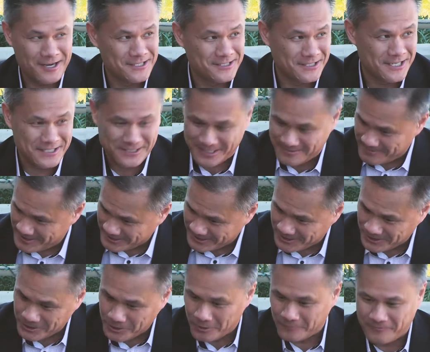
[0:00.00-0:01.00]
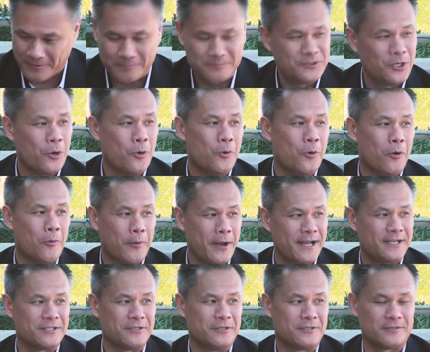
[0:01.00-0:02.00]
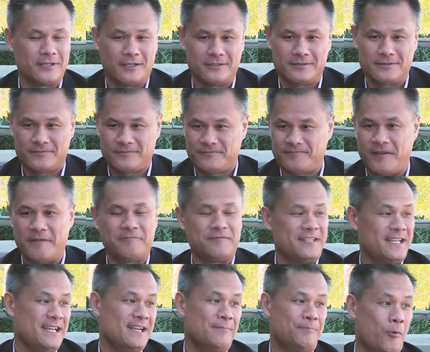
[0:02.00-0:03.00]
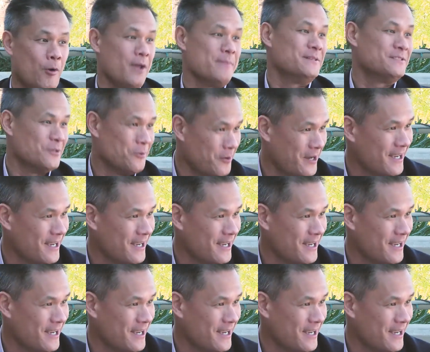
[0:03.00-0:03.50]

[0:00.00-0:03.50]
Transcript: in a system, it's going to go from two a week to a 15 appointments a